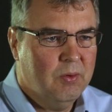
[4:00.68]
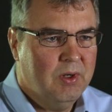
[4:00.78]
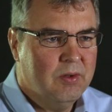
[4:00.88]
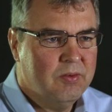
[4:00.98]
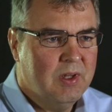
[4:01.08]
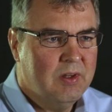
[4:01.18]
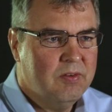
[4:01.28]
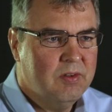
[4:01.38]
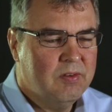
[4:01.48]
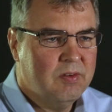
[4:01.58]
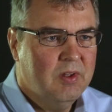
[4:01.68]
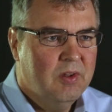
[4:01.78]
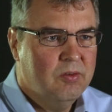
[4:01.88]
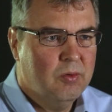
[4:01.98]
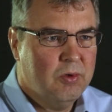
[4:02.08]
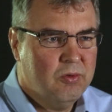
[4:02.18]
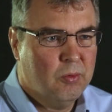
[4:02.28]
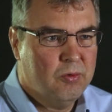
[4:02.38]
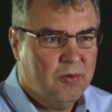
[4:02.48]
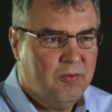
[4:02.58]
greenhouse gases. So
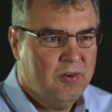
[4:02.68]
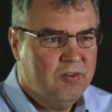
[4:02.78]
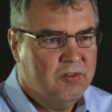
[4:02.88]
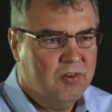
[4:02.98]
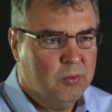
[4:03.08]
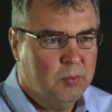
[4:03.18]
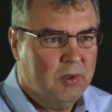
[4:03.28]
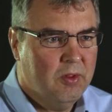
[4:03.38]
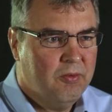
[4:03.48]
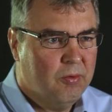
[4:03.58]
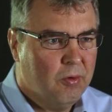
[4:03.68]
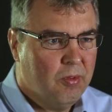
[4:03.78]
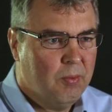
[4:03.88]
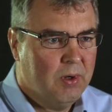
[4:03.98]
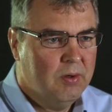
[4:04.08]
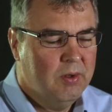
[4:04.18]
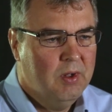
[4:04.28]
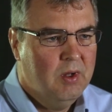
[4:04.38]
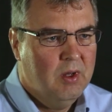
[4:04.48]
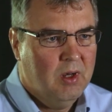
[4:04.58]
resource efficiency would be the fourth one.
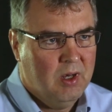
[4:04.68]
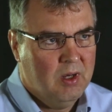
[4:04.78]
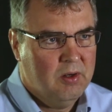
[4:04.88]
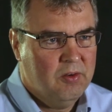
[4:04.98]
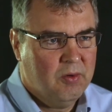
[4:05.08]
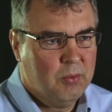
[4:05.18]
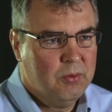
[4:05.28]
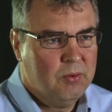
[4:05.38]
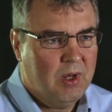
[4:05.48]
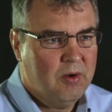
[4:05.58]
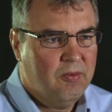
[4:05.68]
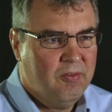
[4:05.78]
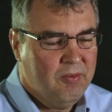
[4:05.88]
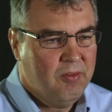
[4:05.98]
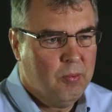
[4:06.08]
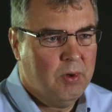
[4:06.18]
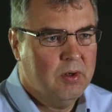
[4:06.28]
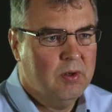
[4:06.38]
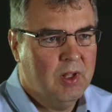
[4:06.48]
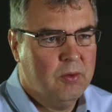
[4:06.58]
And if I want to add a fifth
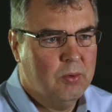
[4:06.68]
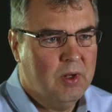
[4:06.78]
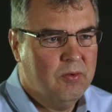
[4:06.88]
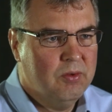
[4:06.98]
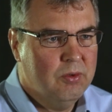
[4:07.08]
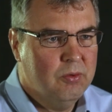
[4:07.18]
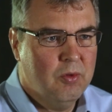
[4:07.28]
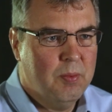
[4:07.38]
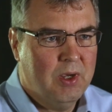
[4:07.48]
one, that would have to do with